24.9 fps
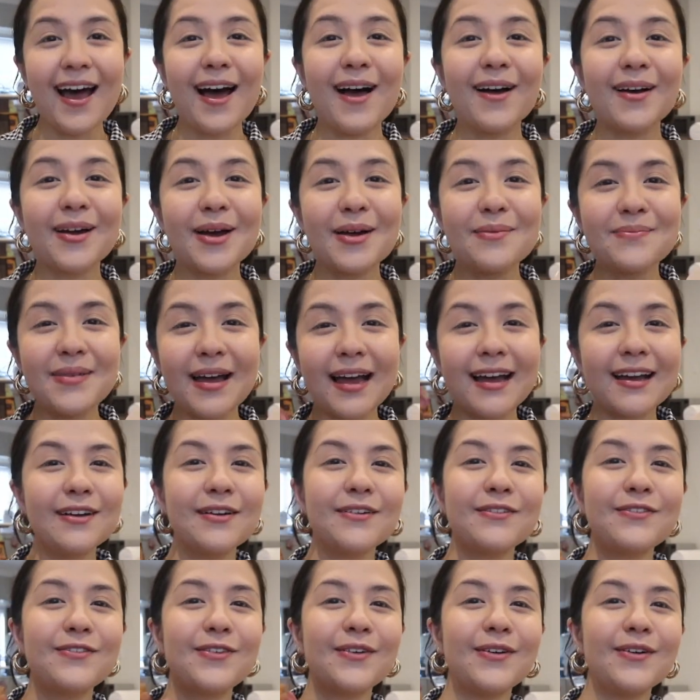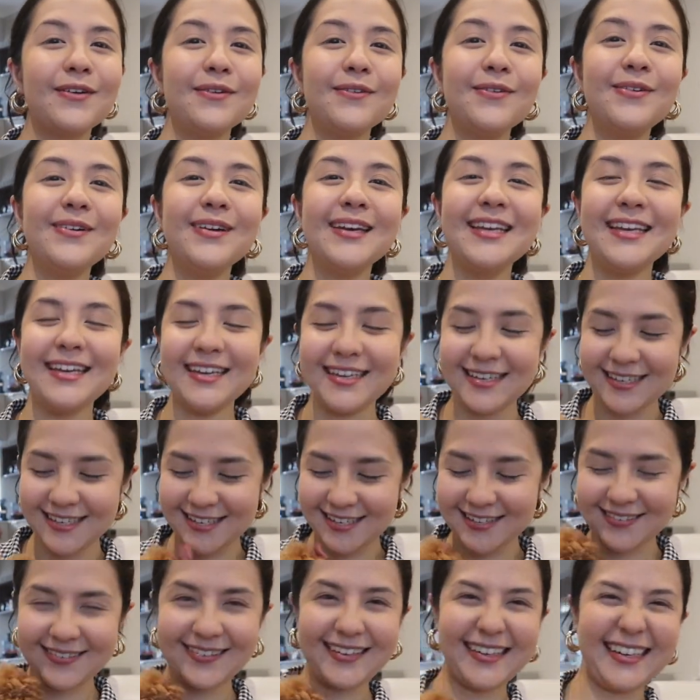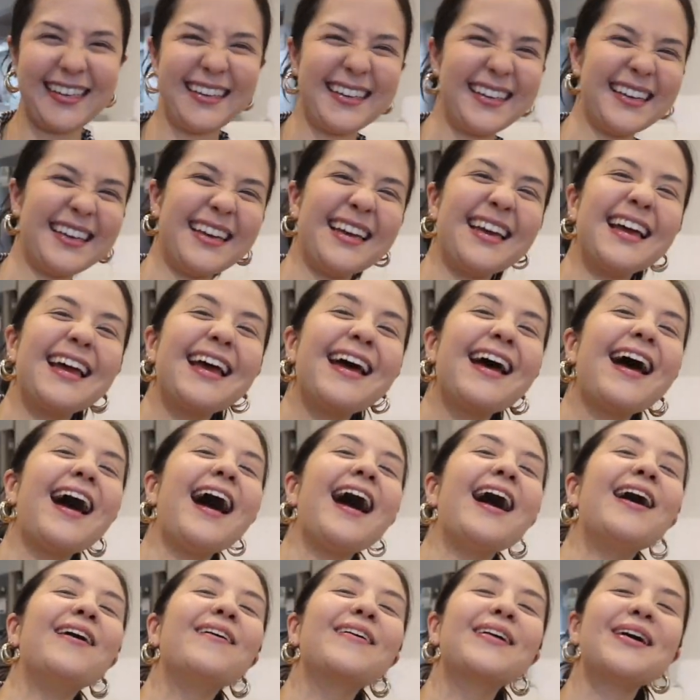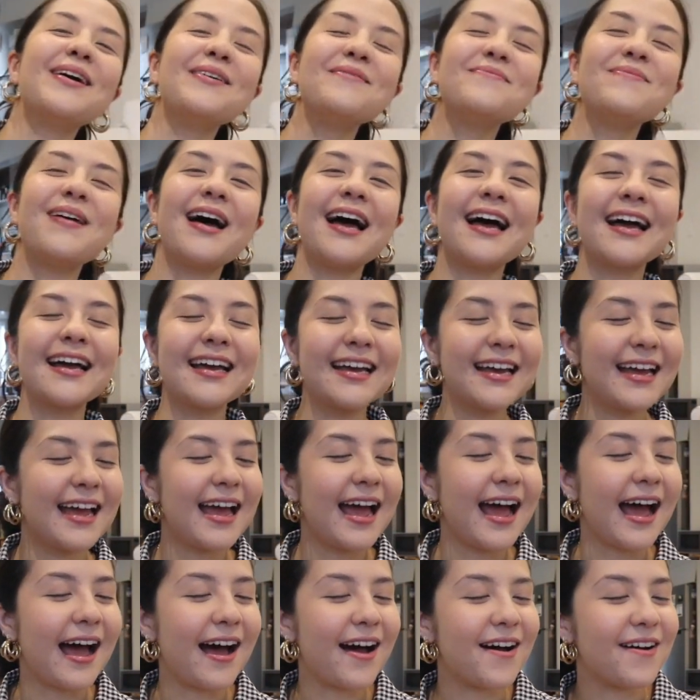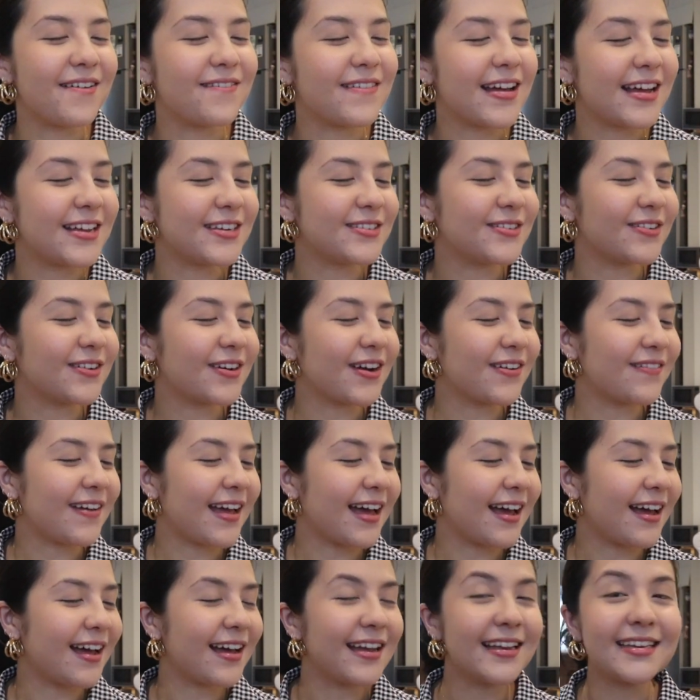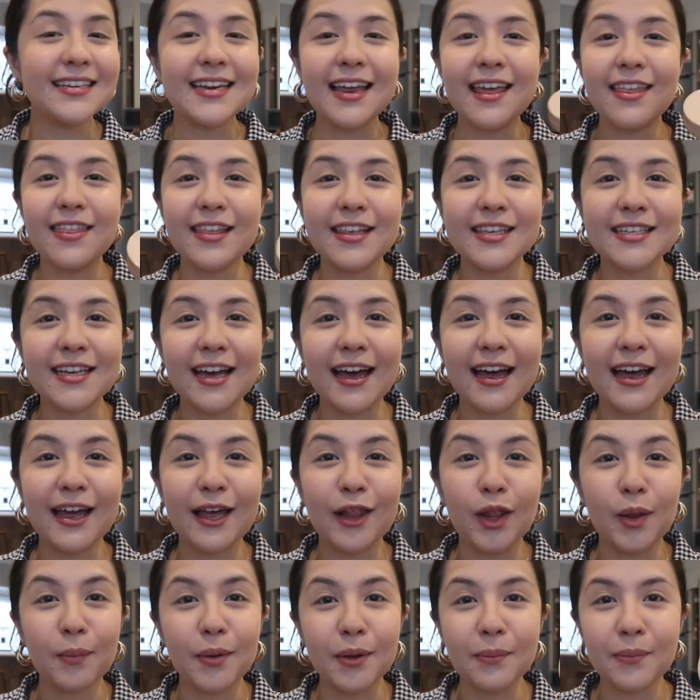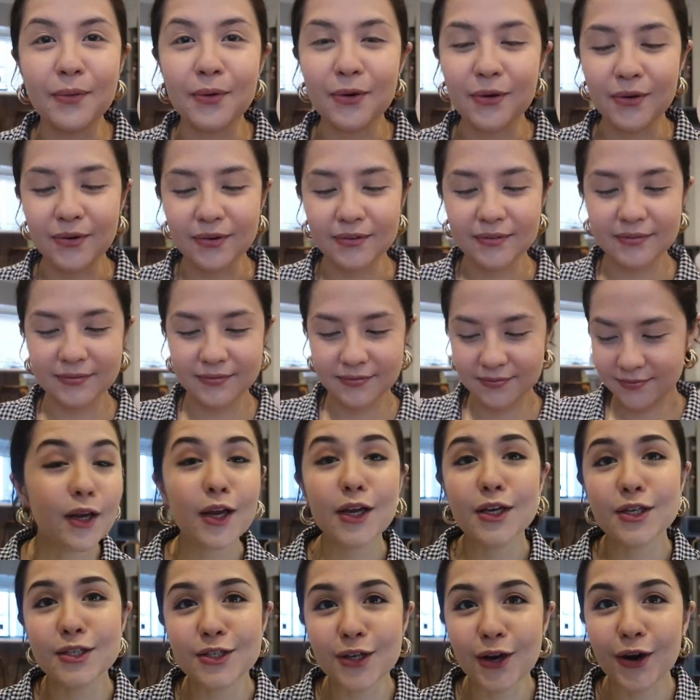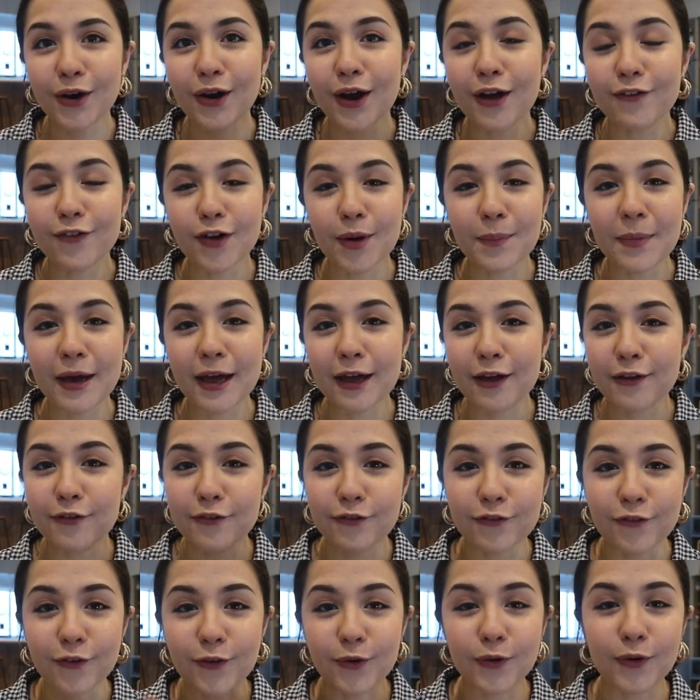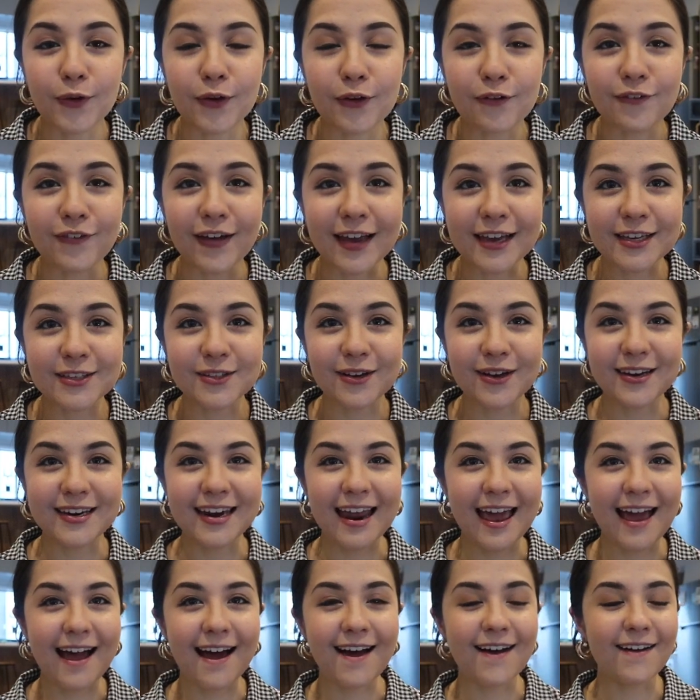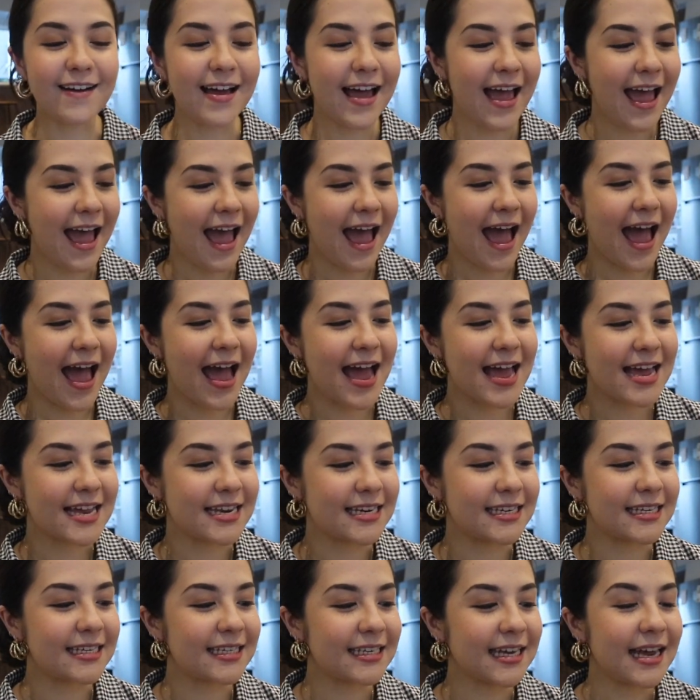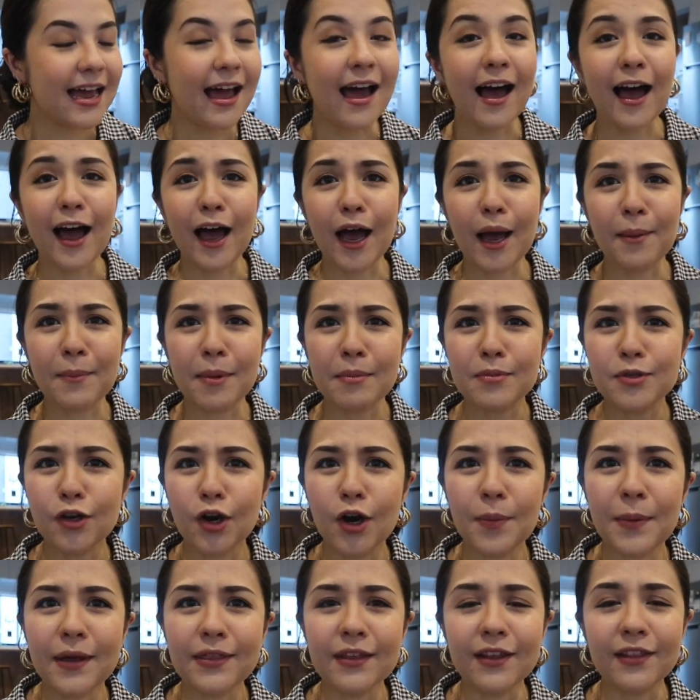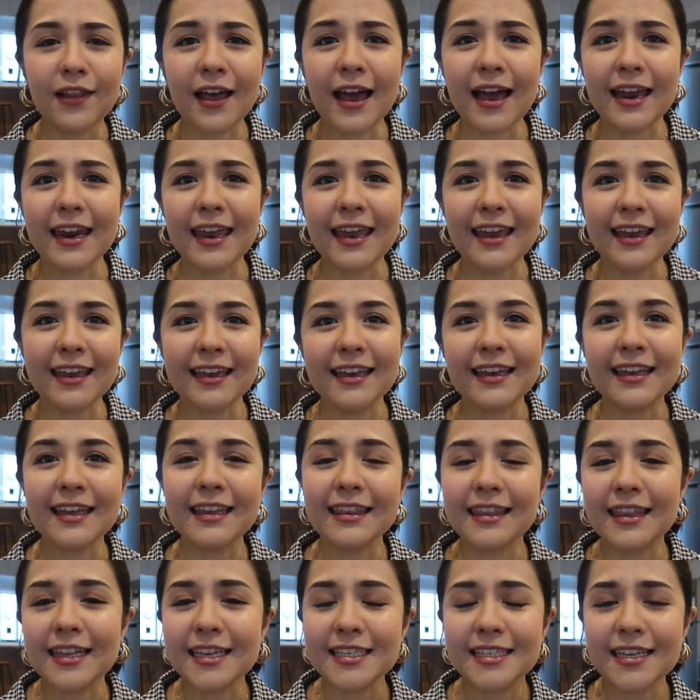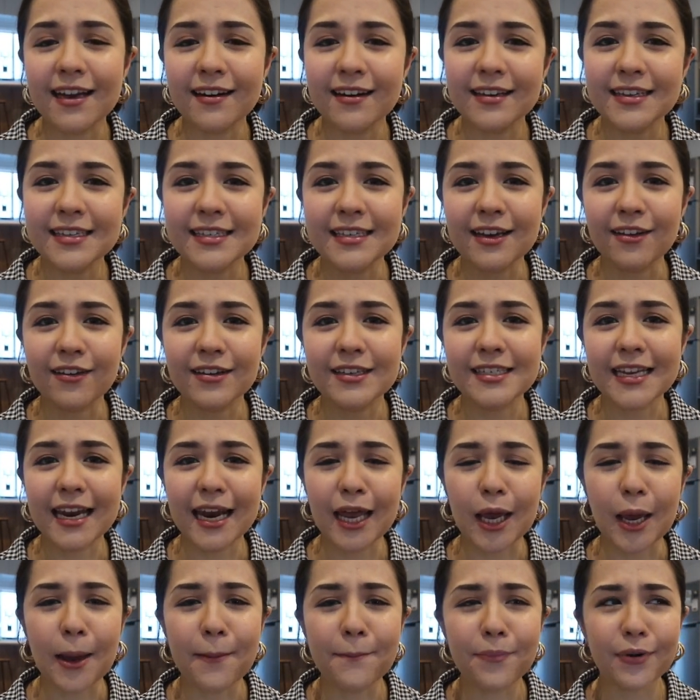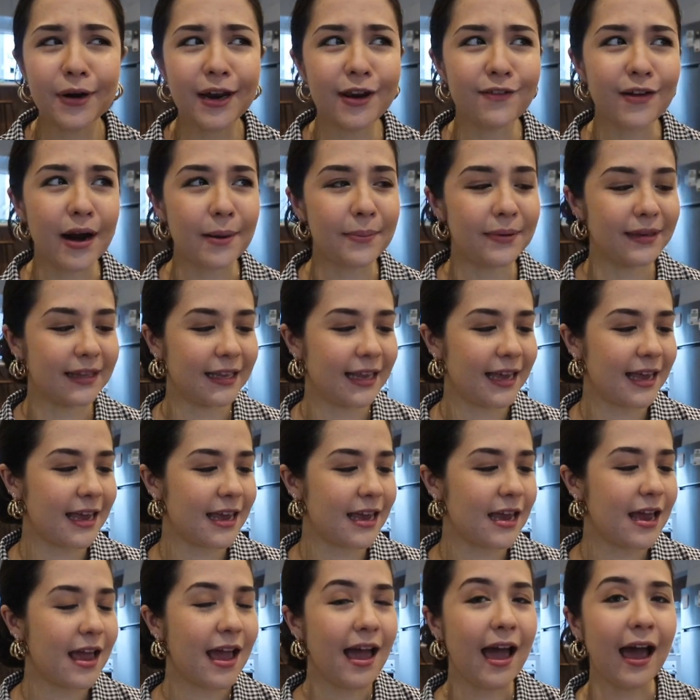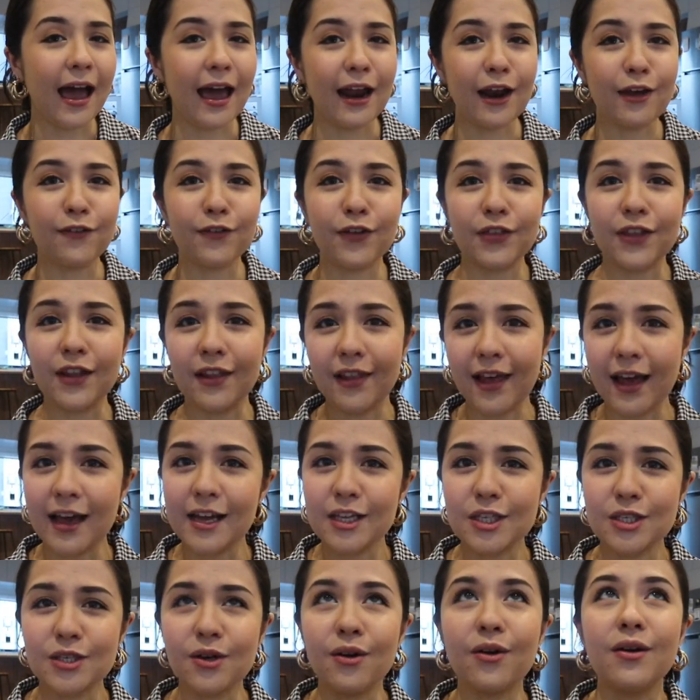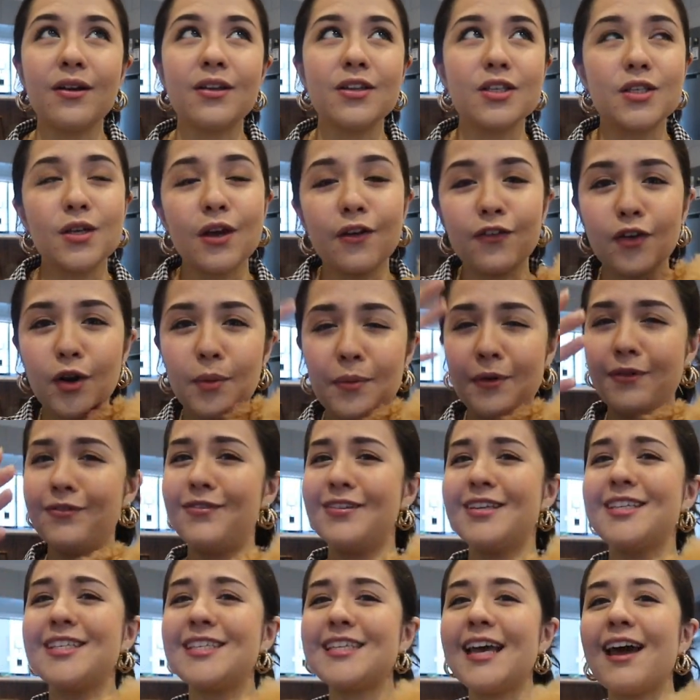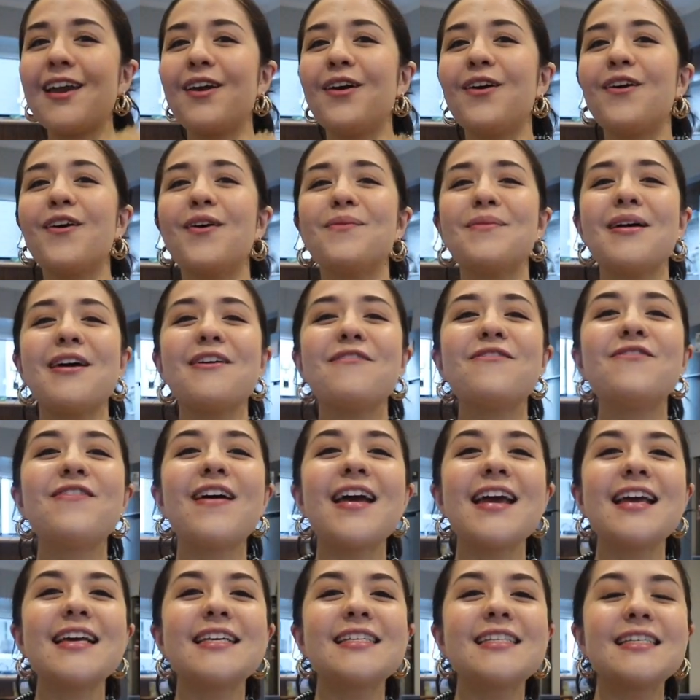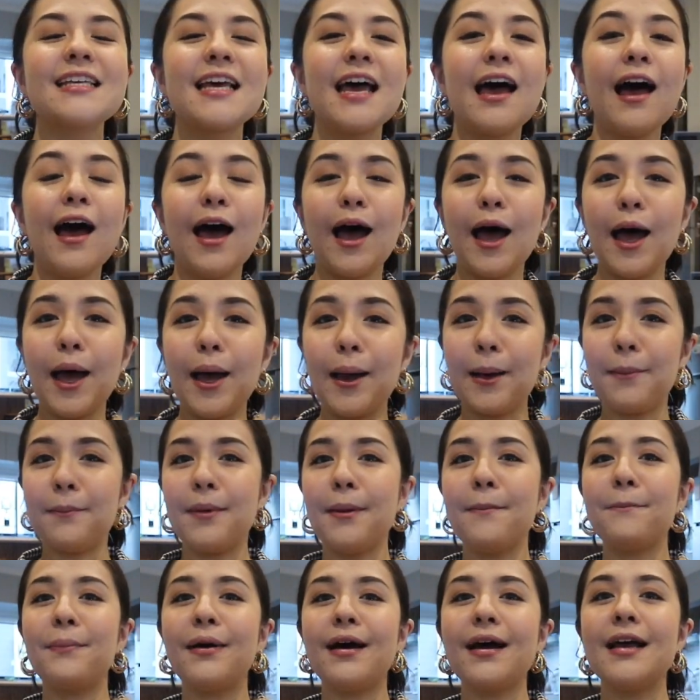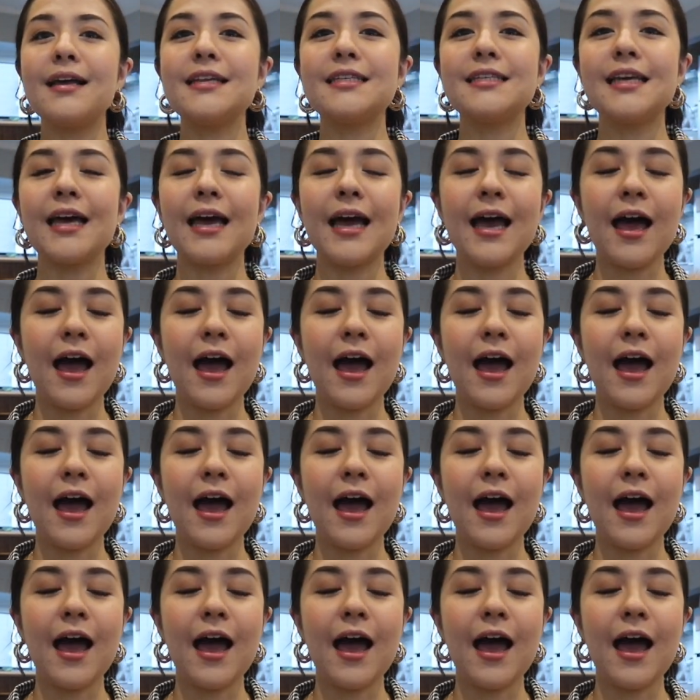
I'll come back for, what are you doing? I'll come back and talk about this guy a little bit more. So I've got my full face on now, and I'm sorry about the lighting. The sun is setting pretty rapidly and I've got the lights on, so I've got a bit of a shadow on my face, but